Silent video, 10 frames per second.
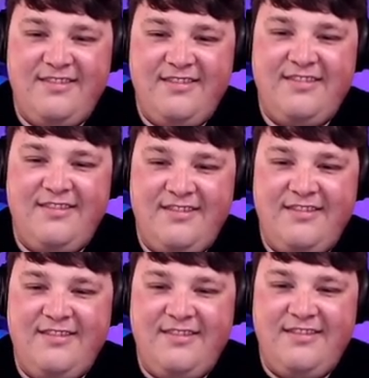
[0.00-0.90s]

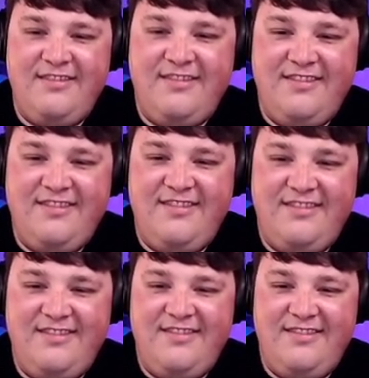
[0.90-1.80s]

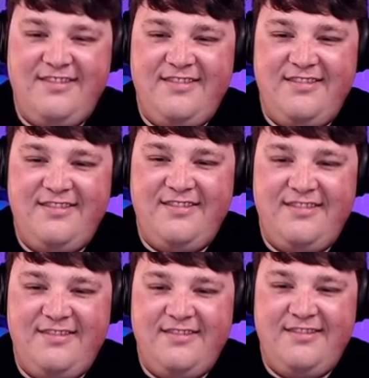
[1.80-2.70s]

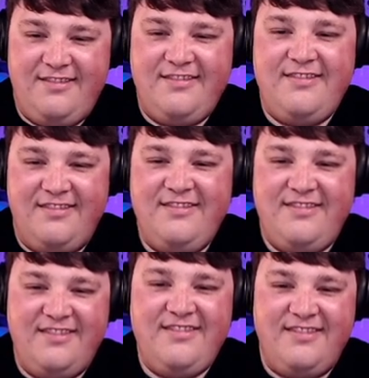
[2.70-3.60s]

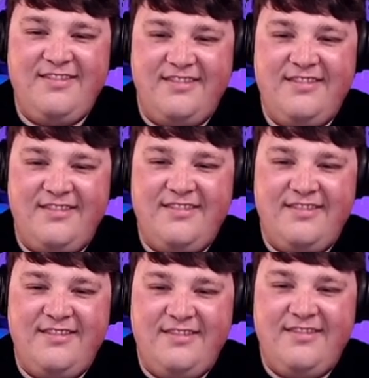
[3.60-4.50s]

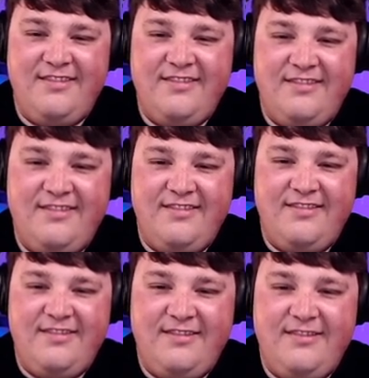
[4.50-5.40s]

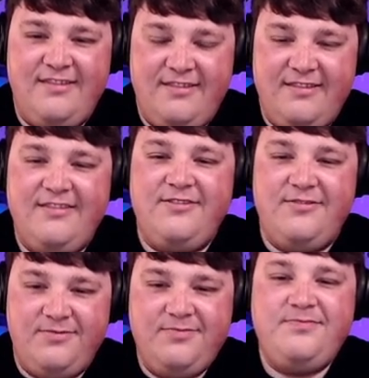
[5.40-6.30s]

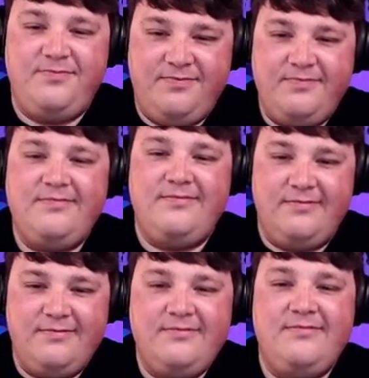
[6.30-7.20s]
No words are spoken by the person on screen.